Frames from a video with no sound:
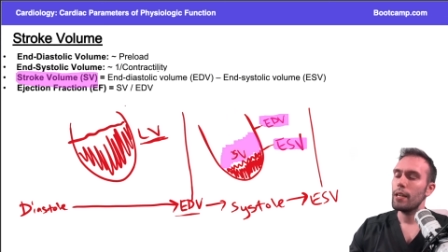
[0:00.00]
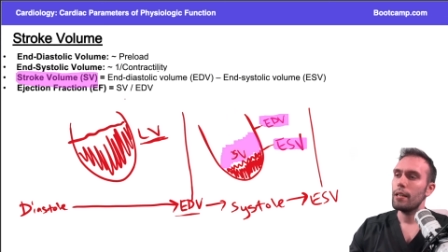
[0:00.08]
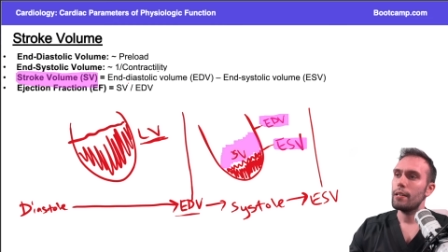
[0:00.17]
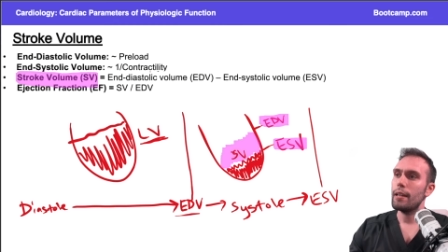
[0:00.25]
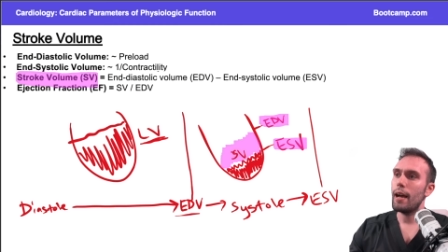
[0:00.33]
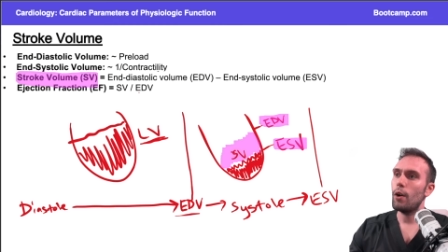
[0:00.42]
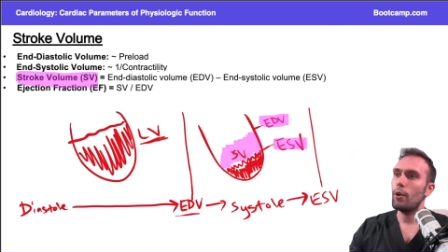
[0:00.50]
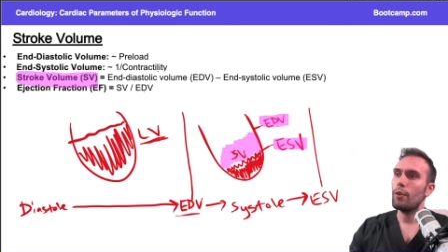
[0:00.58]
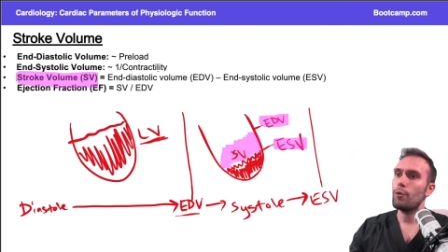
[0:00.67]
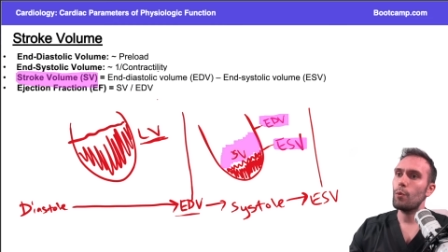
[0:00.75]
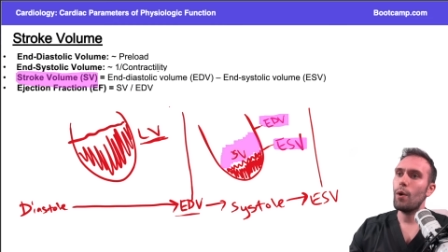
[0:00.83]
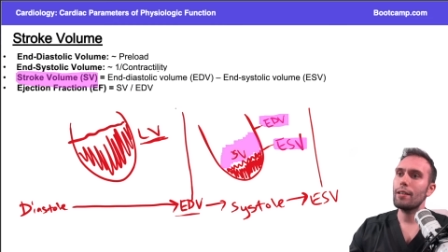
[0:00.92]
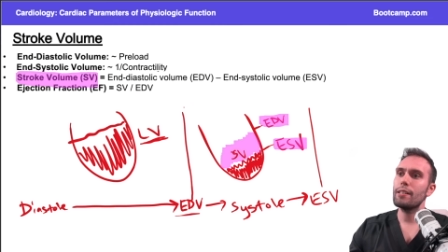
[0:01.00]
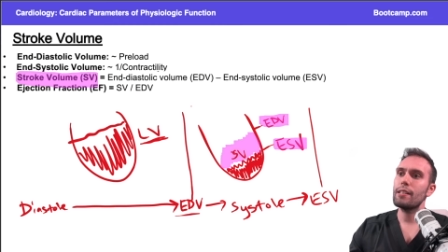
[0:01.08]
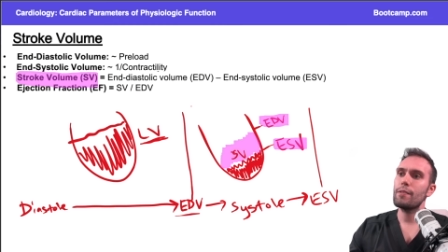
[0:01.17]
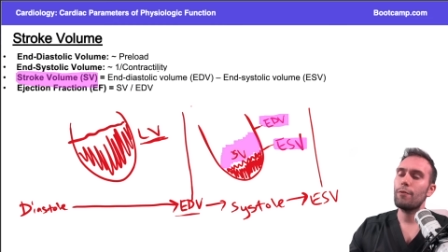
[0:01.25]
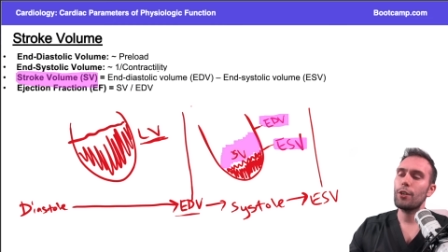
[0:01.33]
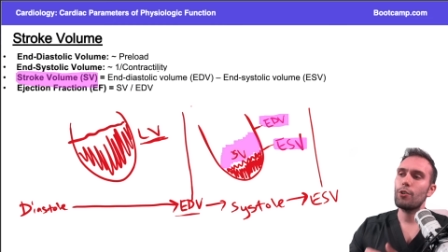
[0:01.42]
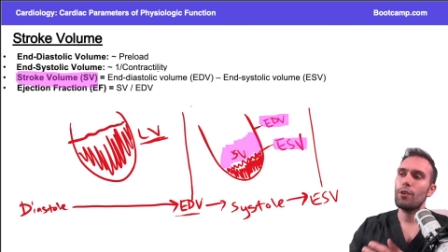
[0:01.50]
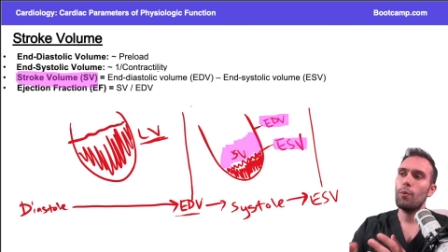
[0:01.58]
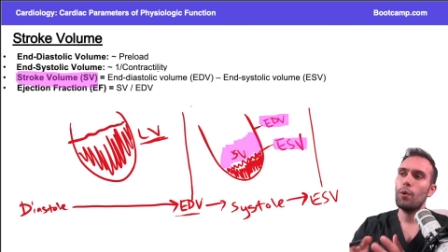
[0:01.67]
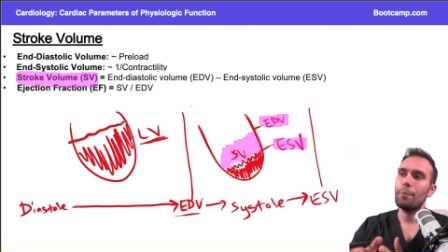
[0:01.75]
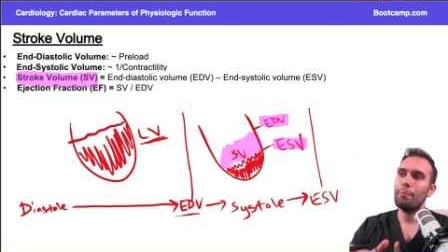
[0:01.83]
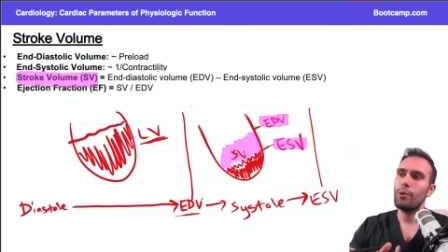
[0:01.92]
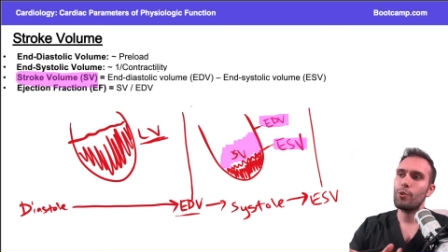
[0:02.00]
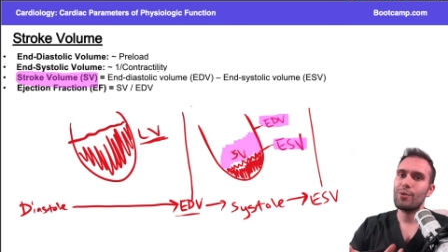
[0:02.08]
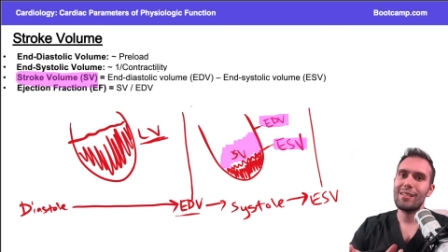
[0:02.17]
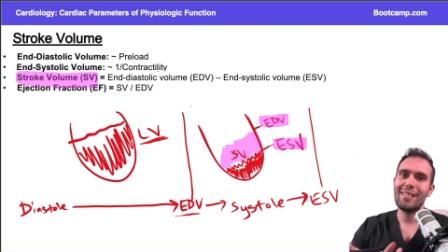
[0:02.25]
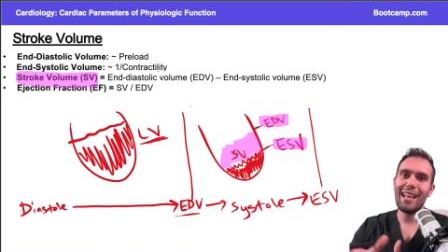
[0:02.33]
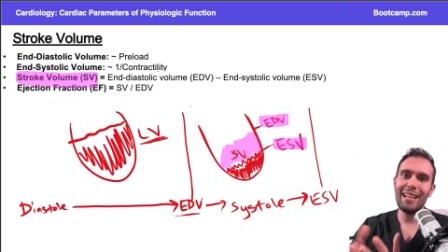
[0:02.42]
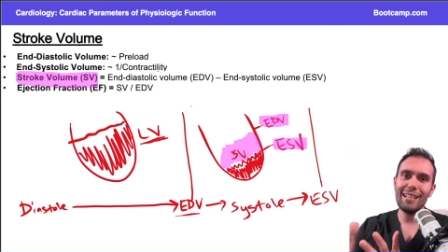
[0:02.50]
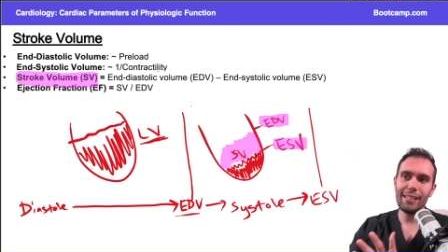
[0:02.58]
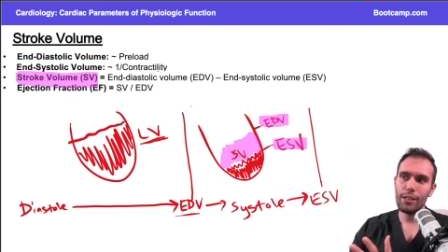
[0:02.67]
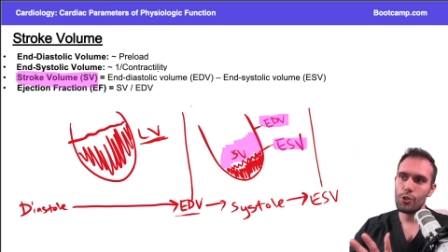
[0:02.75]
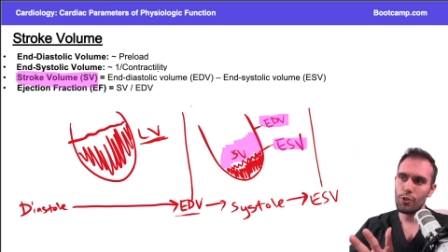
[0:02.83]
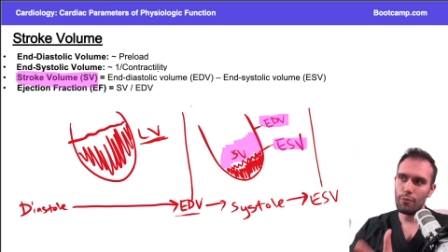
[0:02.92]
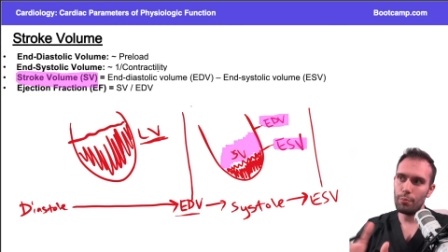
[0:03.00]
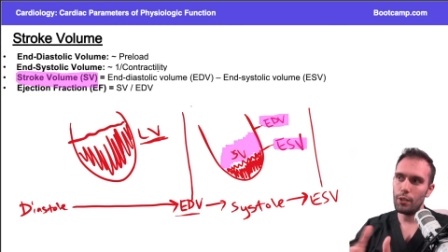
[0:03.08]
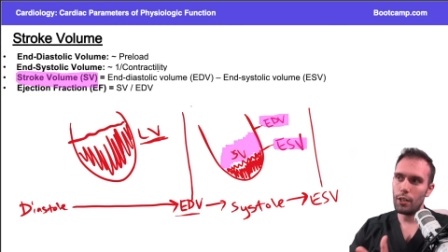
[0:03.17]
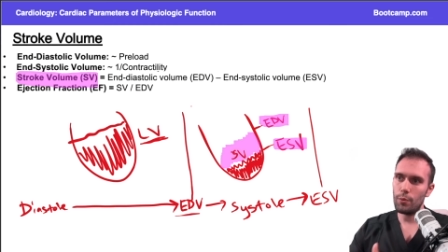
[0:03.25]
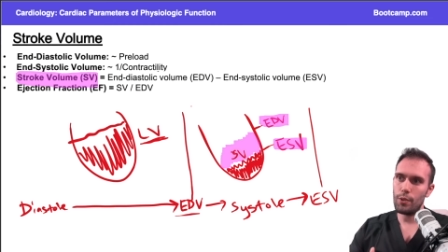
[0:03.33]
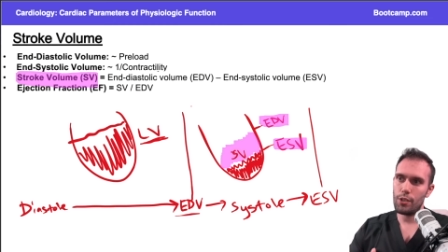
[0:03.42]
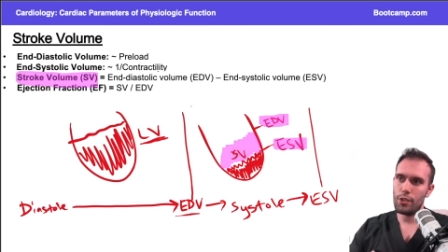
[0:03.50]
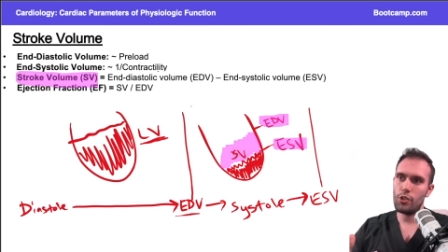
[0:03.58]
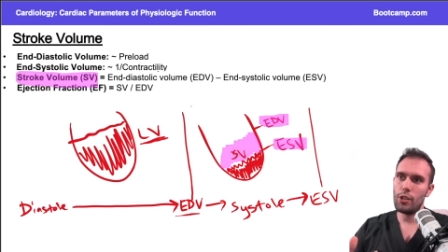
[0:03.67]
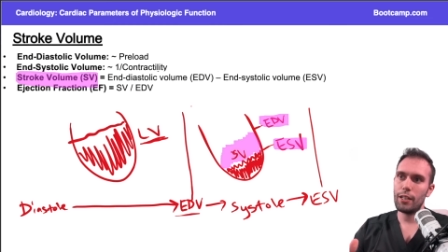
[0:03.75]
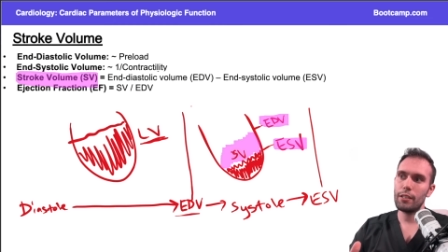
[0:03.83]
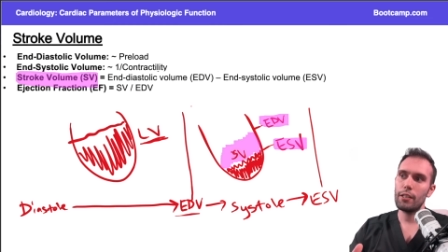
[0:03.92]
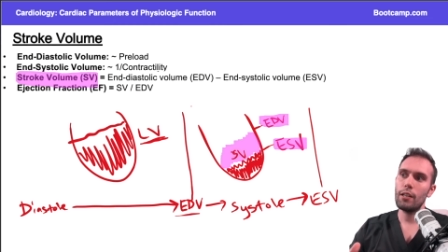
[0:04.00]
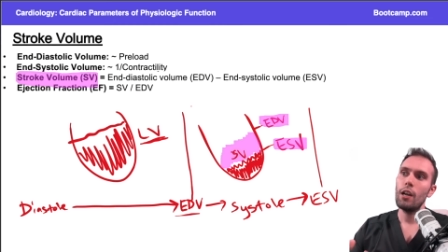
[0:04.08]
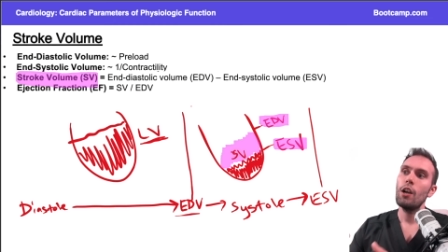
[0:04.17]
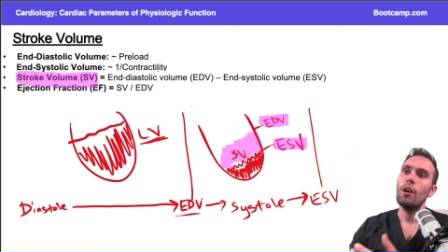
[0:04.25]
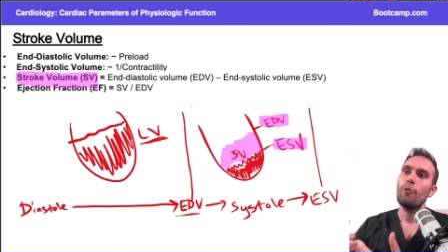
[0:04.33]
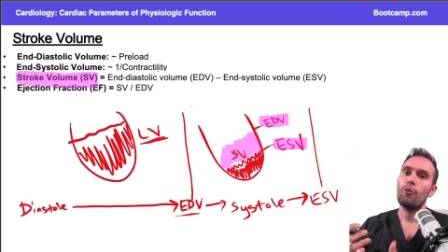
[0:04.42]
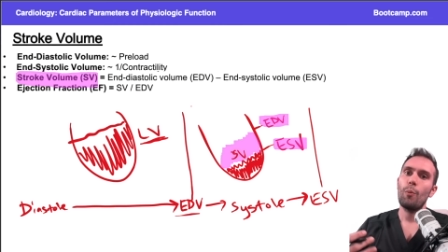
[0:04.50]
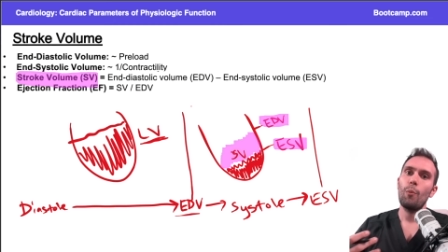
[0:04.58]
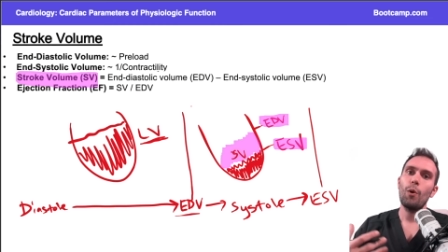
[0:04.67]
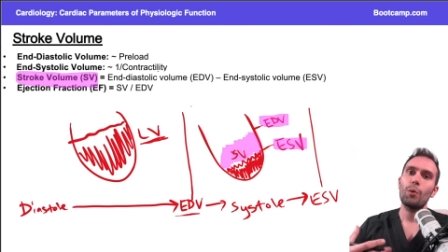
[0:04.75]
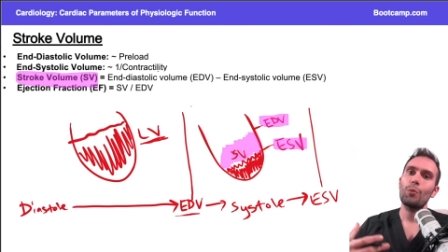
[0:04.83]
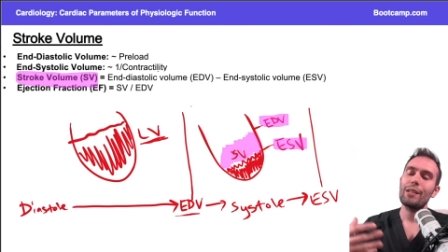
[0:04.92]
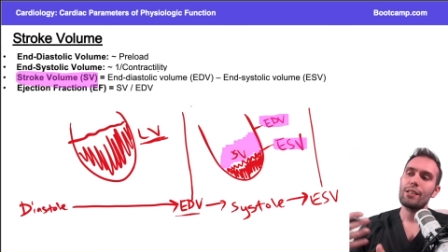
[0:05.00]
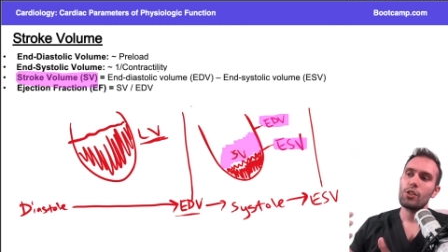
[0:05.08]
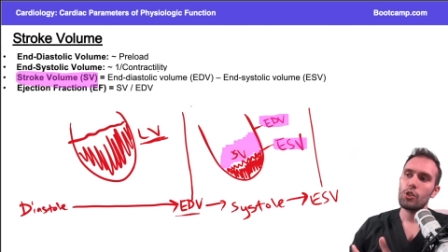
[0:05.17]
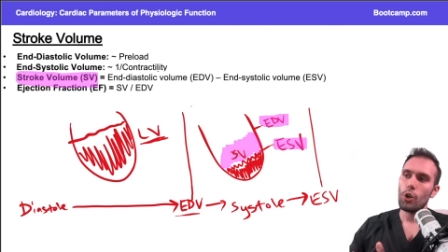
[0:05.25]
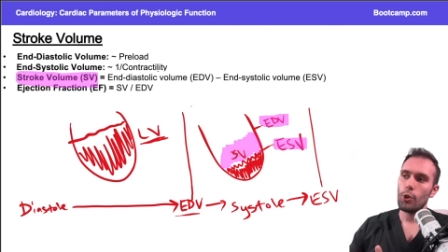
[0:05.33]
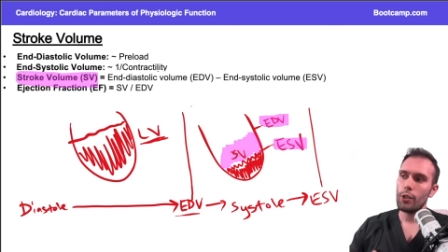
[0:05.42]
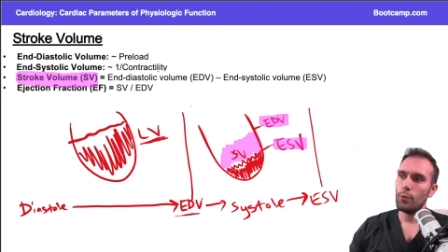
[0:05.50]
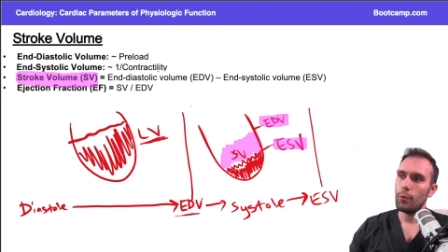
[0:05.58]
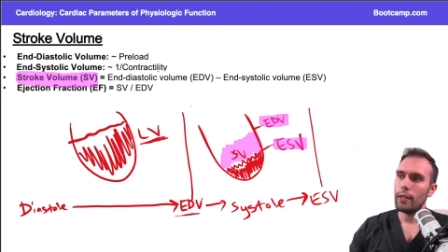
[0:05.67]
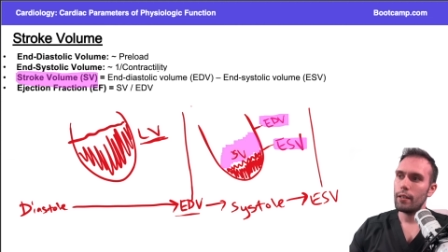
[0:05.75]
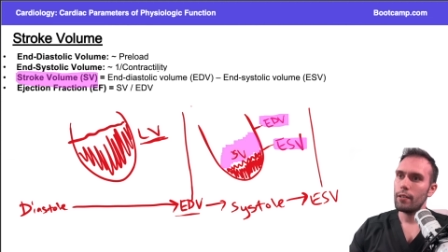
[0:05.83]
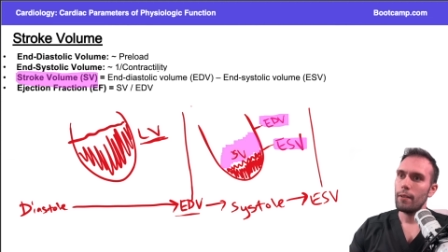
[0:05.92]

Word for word: Now, if we wanted to figure out what percentage of blood was ejected from what we started with,